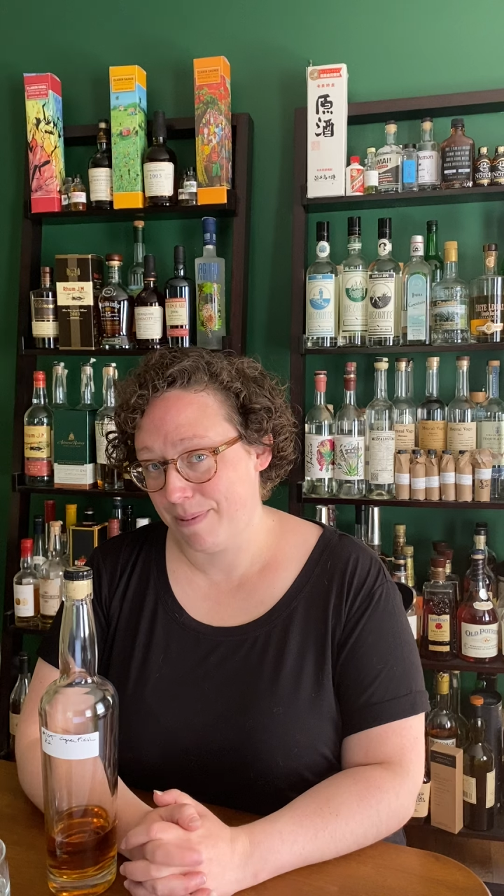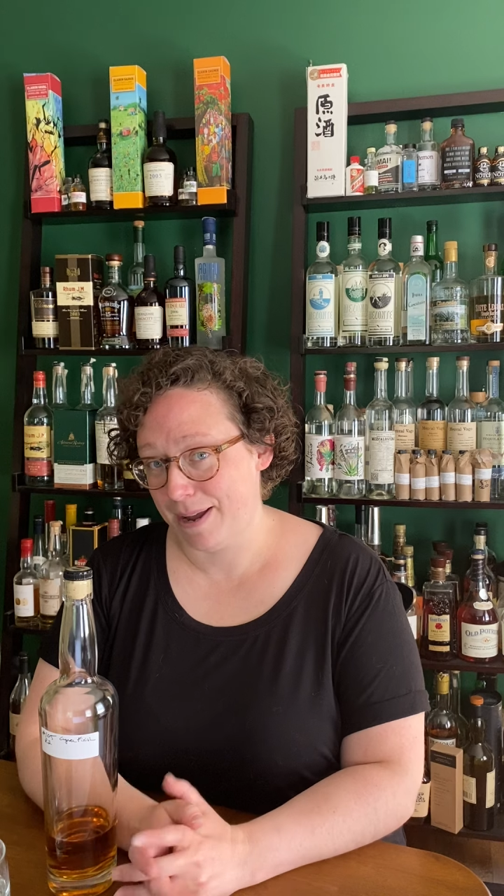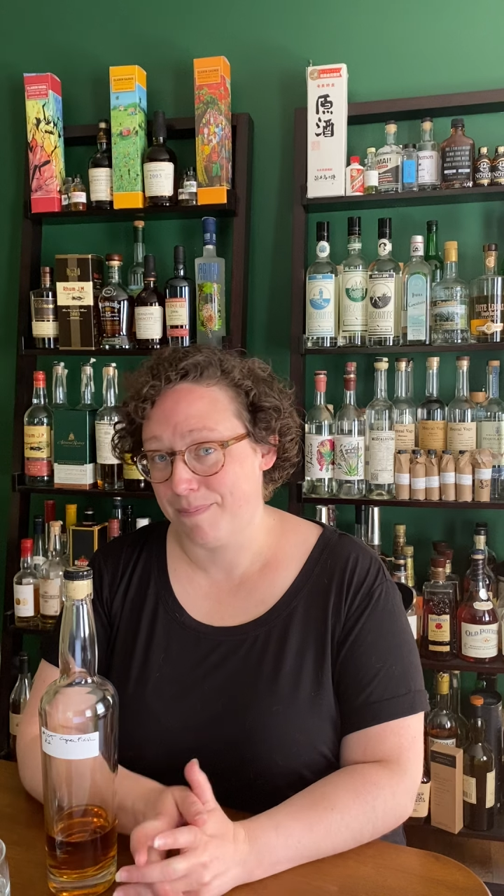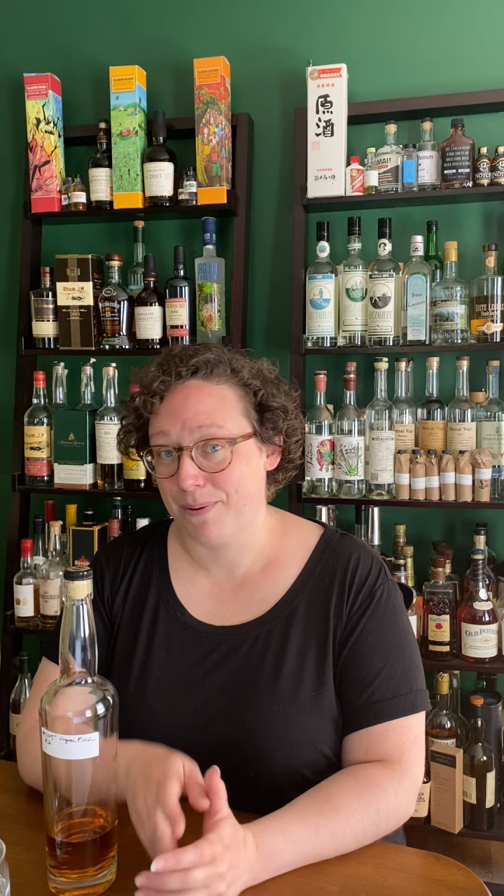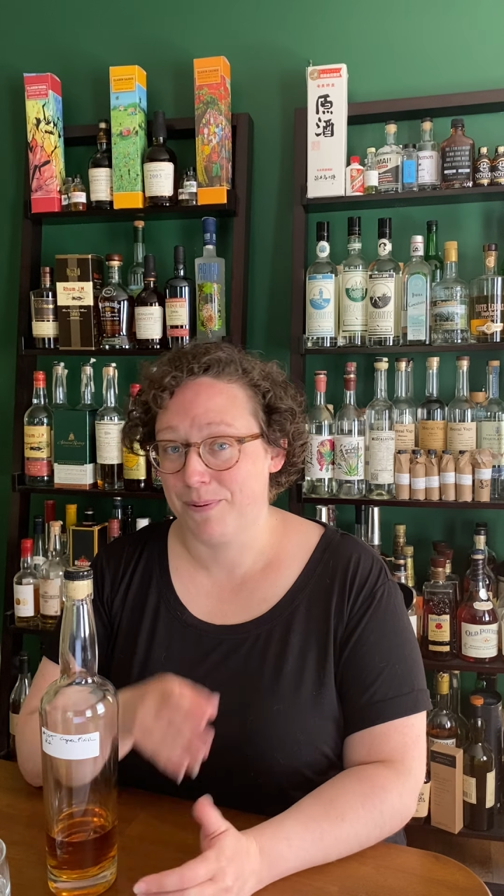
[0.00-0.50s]
by
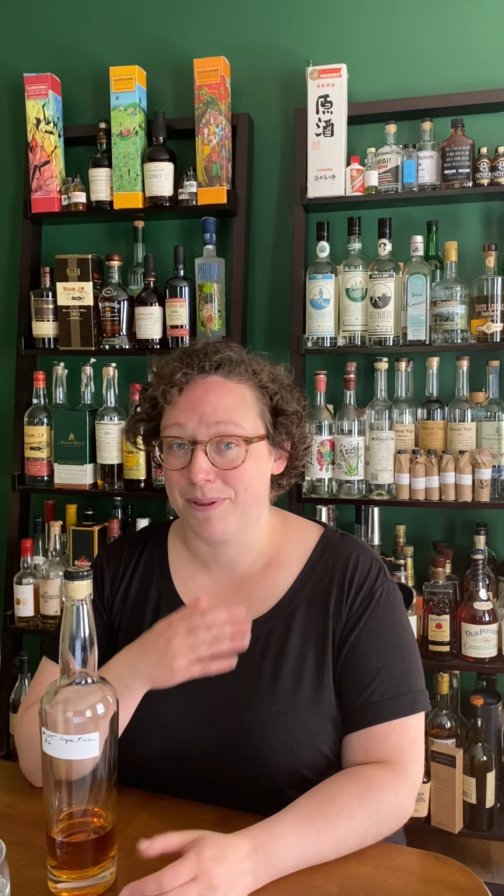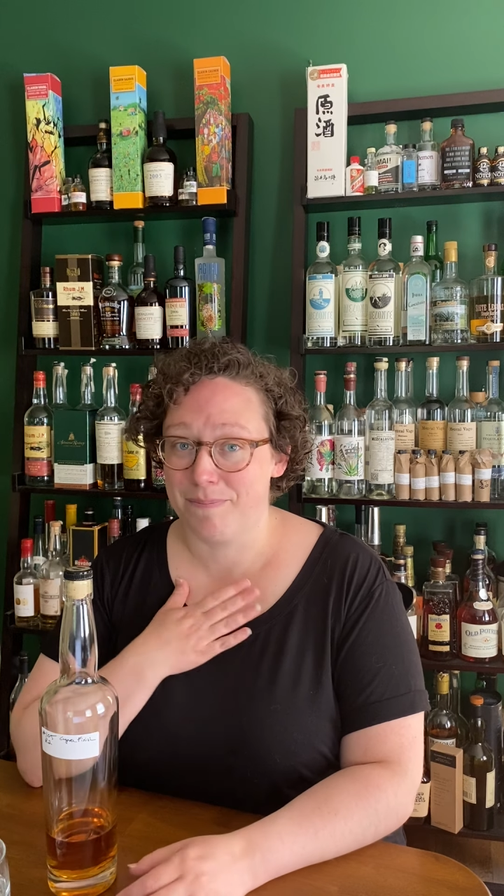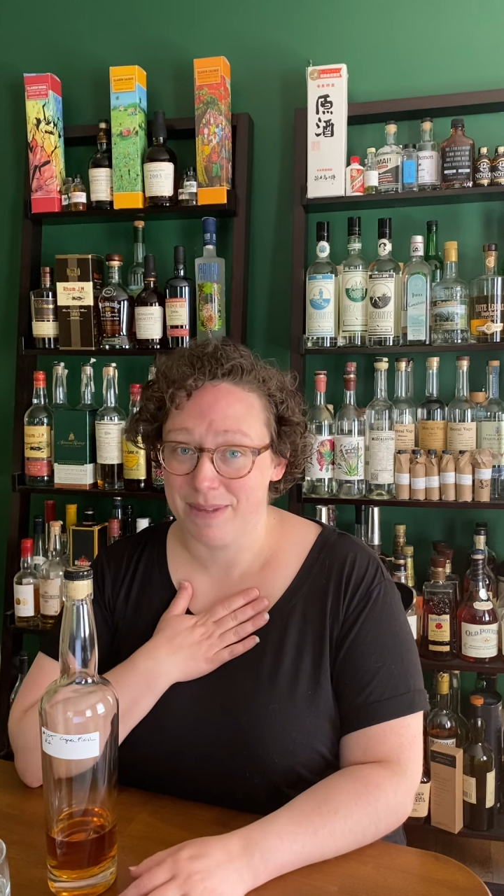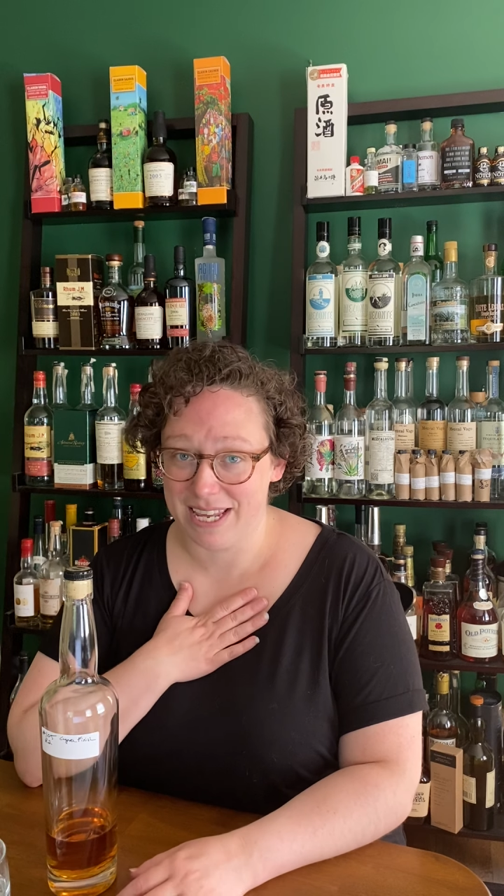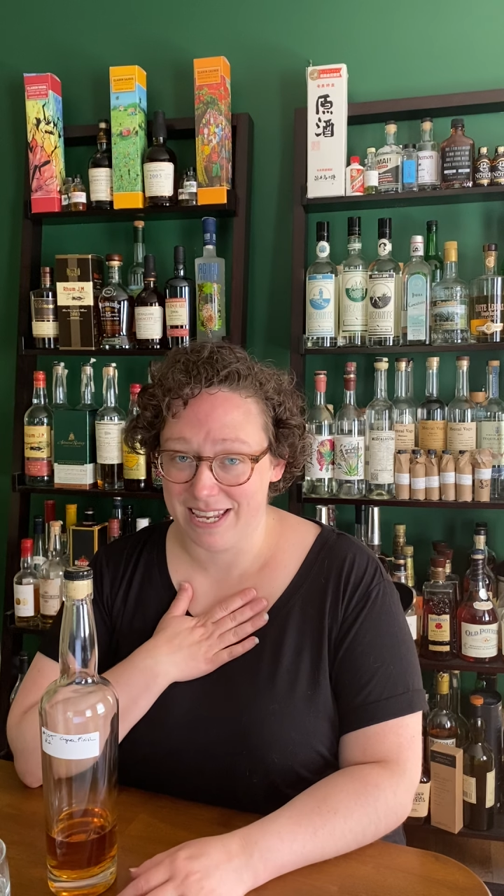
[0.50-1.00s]
both
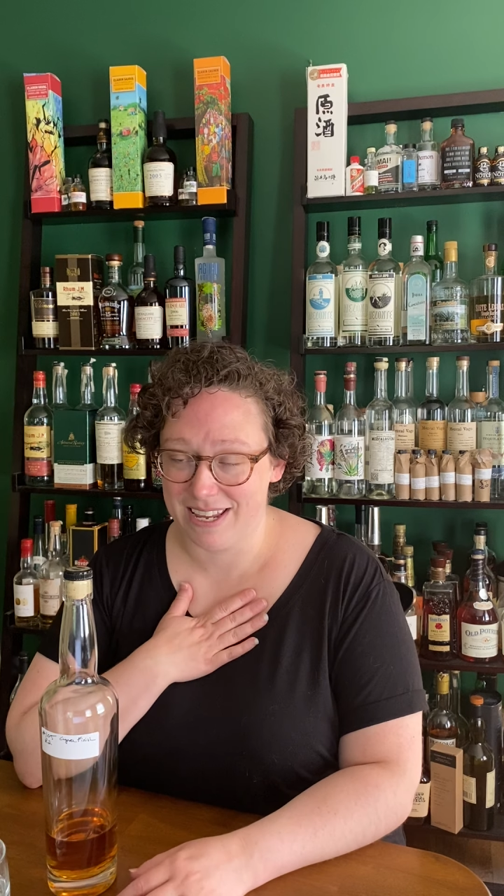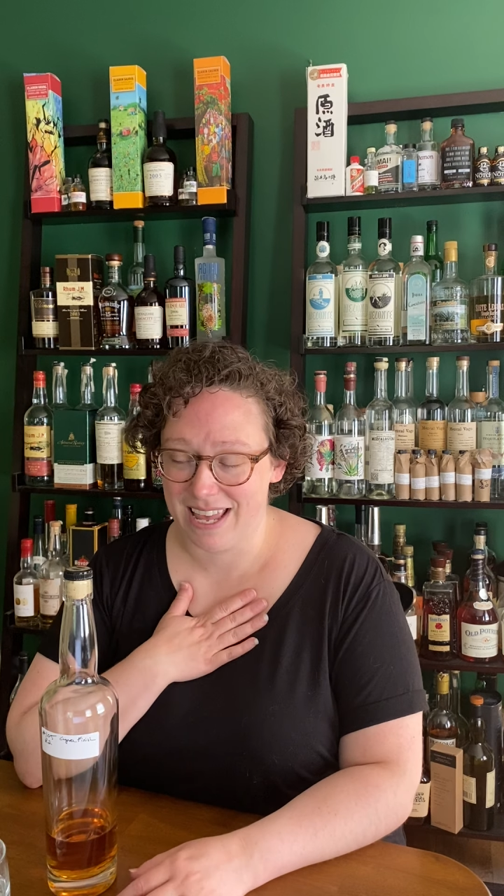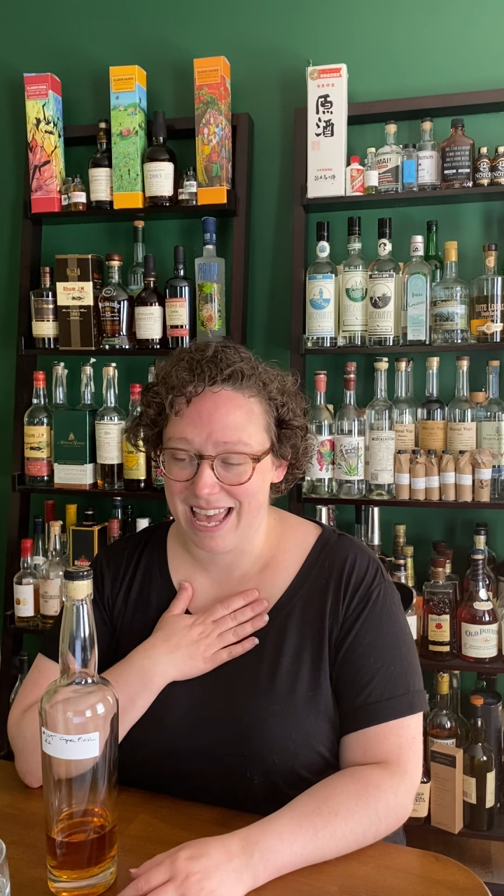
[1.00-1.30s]
me